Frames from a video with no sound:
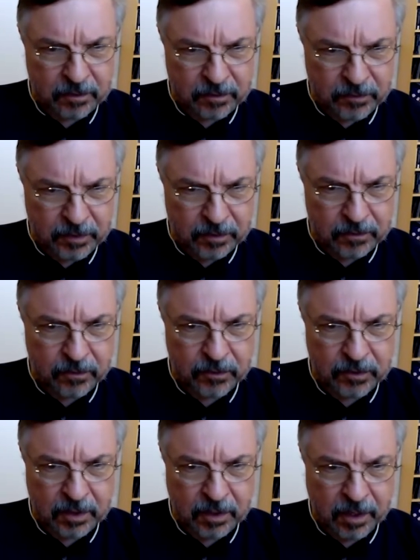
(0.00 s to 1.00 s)
treated
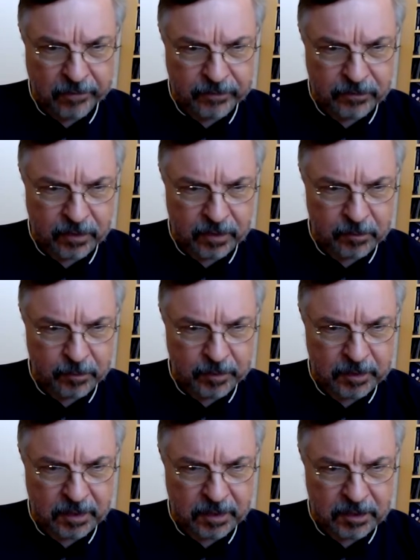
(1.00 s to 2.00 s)
surgically after
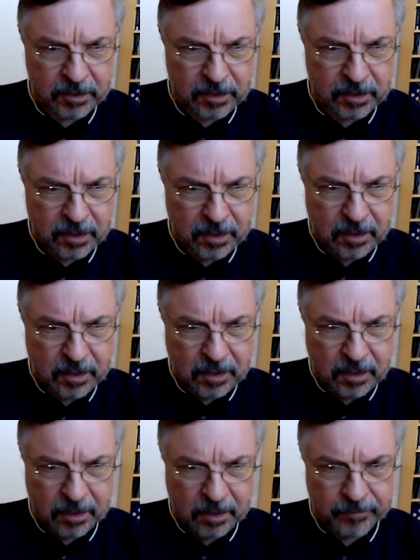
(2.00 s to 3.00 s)
transplantation,
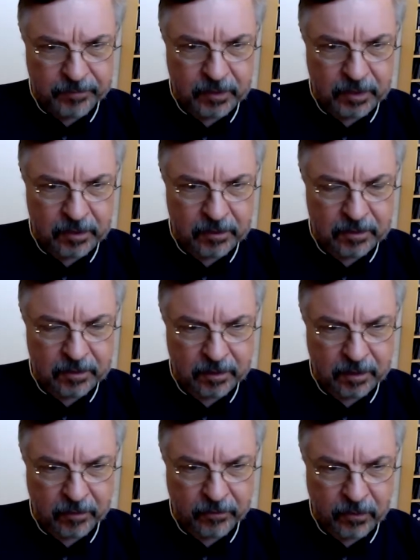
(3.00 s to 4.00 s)
and
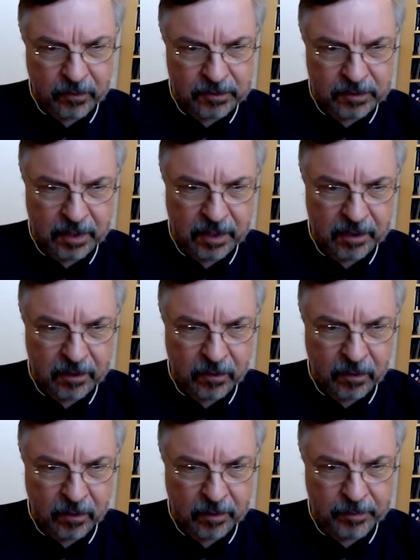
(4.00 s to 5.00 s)
of course they had a
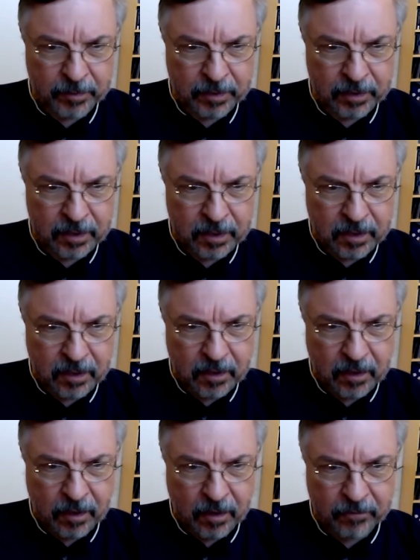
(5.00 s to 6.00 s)
longer period
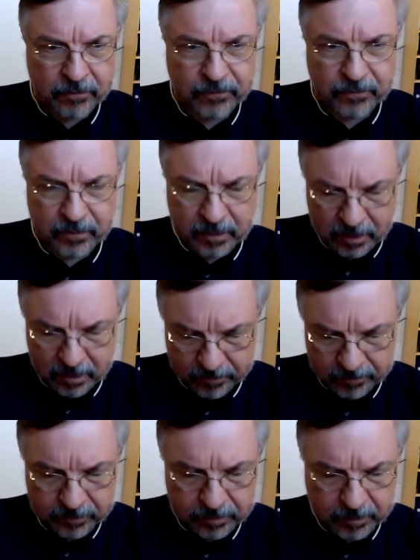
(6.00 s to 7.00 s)
of
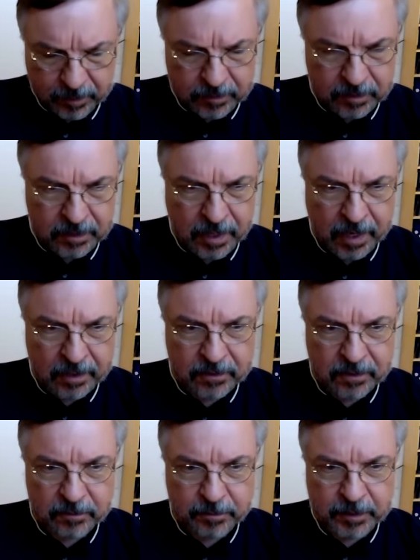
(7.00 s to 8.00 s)
peritoneal
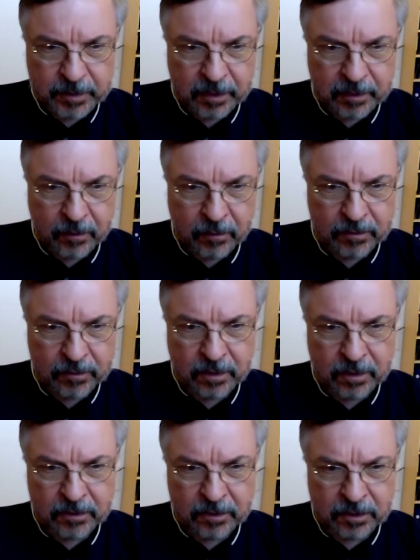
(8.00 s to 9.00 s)
dialysis, but they had no
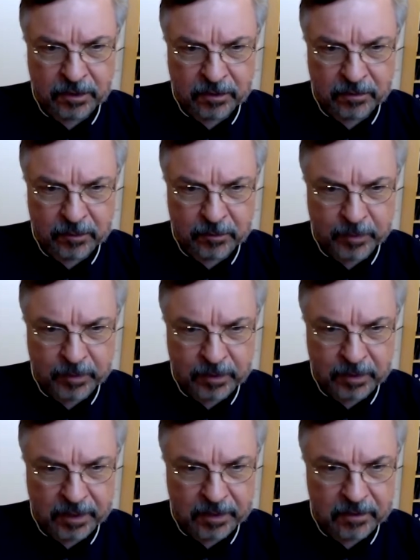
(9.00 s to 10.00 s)
association with
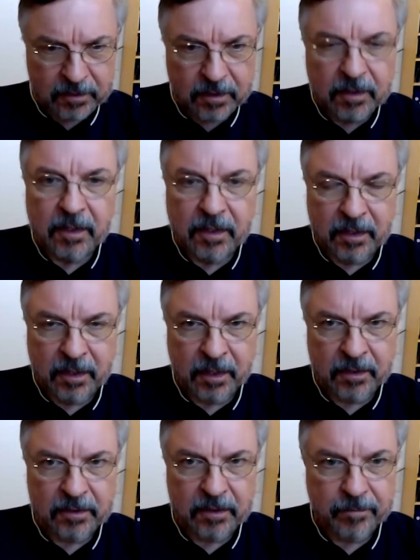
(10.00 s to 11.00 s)
peritonitis.
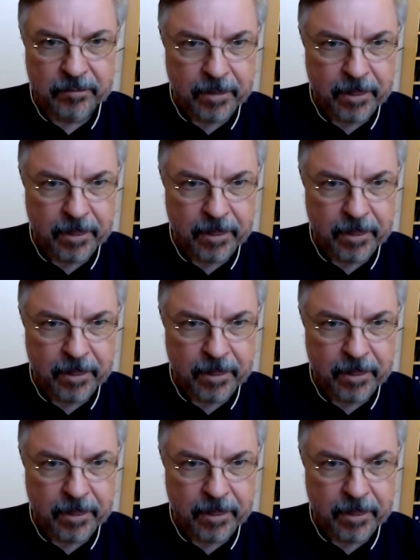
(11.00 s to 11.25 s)
Next.